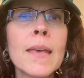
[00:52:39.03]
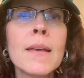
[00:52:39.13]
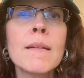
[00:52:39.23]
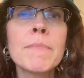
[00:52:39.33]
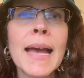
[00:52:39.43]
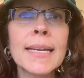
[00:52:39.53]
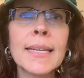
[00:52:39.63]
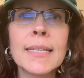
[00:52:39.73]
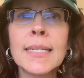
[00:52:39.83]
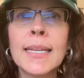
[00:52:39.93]
Back in
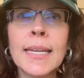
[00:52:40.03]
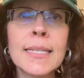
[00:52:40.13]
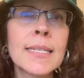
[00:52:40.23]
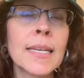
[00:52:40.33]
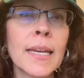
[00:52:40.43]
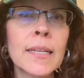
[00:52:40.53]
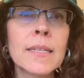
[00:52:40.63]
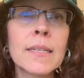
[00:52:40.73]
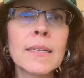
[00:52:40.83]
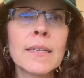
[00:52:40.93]

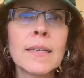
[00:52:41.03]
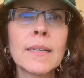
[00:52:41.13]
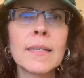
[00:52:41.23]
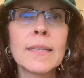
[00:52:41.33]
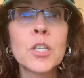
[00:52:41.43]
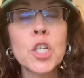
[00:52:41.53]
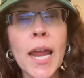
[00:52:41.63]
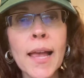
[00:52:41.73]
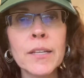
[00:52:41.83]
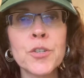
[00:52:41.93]
1986, the
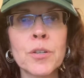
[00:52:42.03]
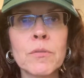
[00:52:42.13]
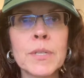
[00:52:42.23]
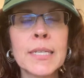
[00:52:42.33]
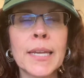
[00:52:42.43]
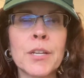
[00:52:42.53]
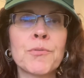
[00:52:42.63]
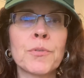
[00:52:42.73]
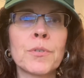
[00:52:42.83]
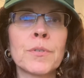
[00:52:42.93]
Challenger was
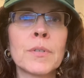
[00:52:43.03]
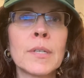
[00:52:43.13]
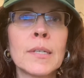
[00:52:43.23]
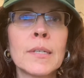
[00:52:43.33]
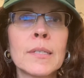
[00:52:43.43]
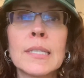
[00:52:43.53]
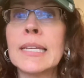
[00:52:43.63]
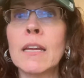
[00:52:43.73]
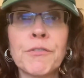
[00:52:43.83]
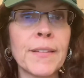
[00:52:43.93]
scheduled to
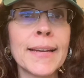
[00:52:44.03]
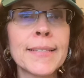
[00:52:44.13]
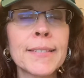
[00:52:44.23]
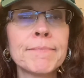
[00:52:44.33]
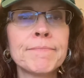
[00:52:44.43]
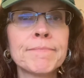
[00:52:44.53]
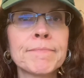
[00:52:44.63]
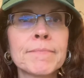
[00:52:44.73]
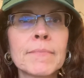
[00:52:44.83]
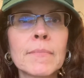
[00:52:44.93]
take flight.
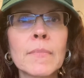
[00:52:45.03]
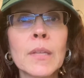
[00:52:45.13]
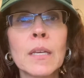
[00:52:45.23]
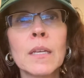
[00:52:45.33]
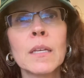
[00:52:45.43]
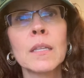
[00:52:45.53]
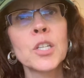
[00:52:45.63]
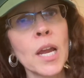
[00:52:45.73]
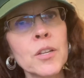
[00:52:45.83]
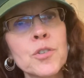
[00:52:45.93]
The
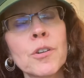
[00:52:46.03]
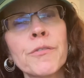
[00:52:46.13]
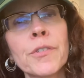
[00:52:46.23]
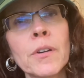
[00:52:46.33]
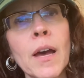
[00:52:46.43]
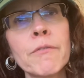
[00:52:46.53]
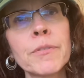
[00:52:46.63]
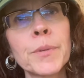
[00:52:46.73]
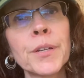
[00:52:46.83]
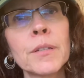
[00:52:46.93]
Challenger, if you're not
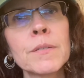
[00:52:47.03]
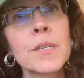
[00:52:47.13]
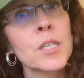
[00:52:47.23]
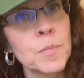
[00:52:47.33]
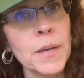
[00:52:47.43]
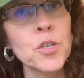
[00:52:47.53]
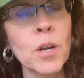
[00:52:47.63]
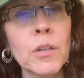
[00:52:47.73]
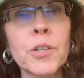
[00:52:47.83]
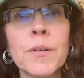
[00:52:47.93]
familiar, is a space
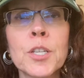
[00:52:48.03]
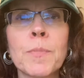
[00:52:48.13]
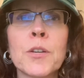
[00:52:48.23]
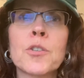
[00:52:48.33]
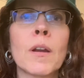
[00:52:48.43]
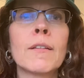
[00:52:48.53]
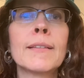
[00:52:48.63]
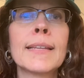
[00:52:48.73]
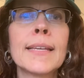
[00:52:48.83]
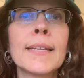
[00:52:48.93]
shuttle, U.S. space shuttle.
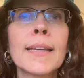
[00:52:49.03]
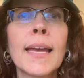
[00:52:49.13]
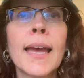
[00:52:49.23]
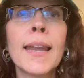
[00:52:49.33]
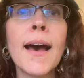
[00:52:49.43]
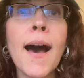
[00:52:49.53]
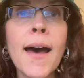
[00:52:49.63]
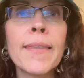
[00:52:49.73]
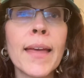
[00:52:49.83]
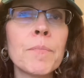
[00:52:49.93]
And
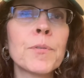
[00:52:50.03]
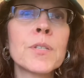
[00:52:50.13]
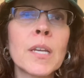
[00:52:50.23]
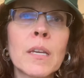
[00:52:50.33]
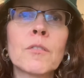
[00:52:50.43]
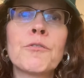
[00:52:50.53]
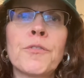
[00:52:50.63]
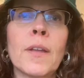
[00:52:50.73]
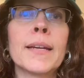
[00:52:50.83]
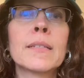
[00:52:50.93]
on that particular
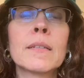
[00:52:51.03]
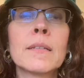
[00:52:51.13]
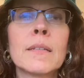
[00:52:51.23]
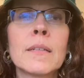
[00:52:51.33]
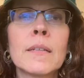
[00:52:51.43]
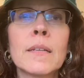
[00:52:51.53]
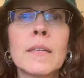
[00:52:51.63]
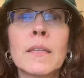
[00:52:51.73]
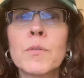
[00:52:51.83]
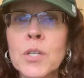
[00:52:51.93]
flight,
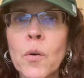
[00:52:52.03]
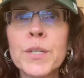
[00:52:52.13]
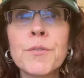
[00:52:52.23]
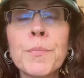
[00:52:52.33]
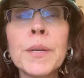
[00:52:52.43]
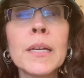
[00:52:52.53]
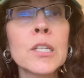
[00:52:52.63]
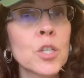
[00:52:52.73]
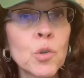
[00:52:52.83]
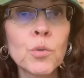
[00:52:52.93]
there was going to be a
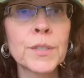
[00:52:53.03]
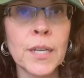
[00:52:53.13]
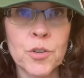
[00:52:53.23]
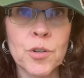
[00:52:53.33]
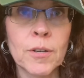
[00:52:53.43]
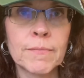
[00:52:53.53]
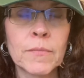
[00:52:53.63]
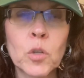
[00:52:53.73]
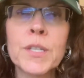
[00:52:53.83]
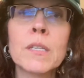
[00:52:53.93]
school teacher,
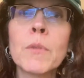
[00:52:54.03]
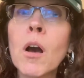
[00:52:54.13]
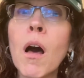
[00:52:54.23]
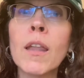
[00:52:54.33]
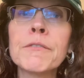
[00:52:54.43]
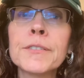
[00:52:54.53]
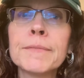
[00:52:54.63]
Krista McAuliffe.